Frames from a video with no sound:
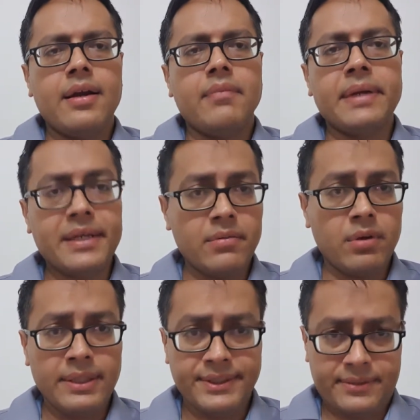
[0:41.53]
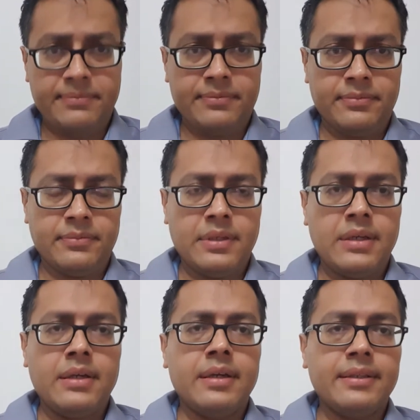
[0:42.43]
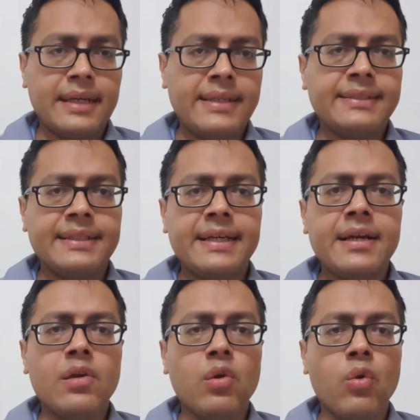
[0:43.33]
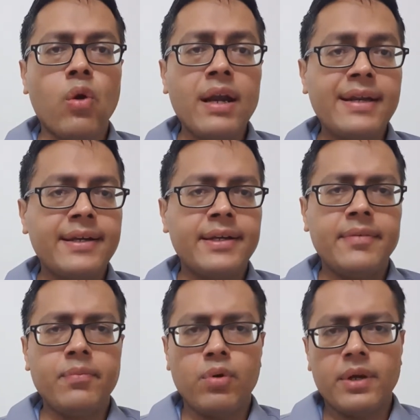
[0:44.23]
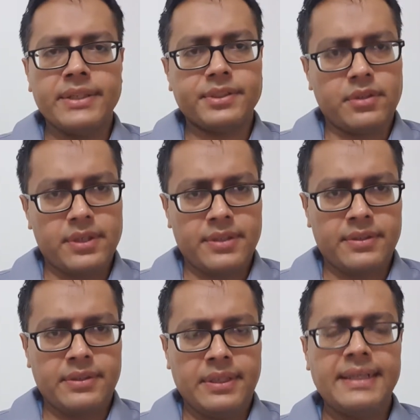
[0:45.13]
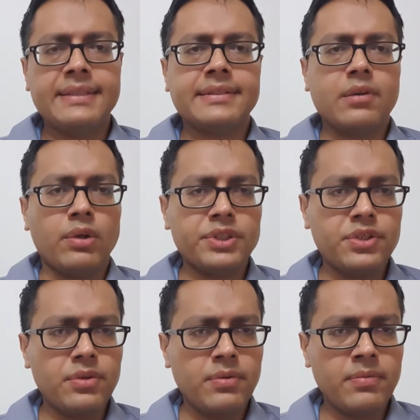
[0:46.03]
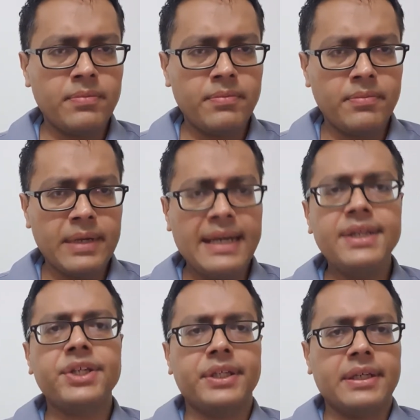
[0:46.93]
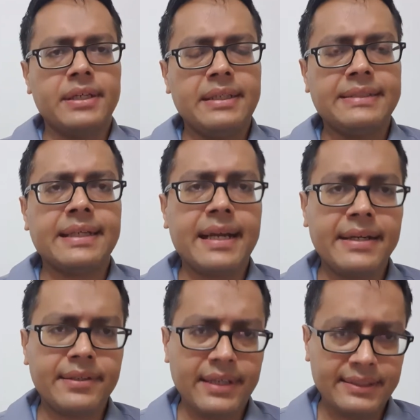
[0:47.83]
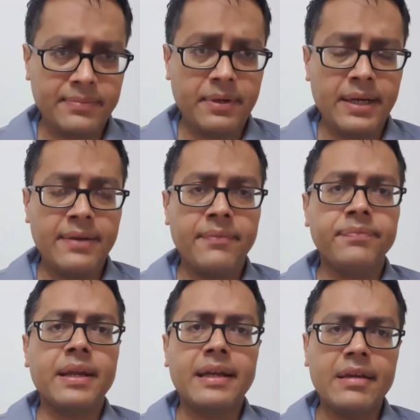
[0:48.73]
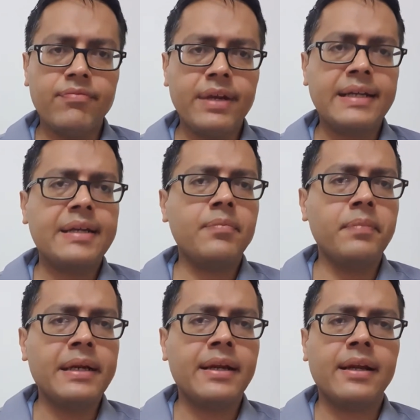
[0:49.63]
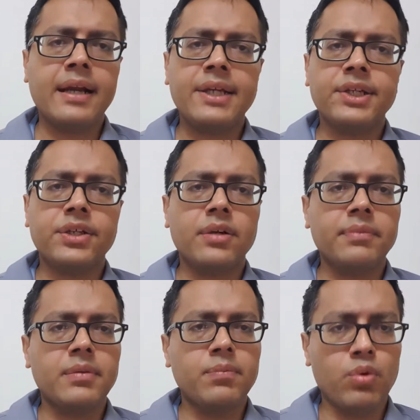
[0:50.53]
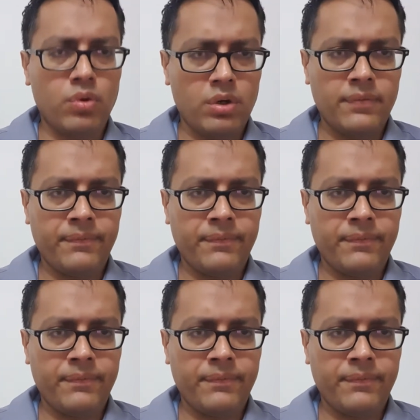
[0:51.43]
metabolism, that is a qualitative bone disorder. It is osteomalacia is characterized by defective mineralization of the bone.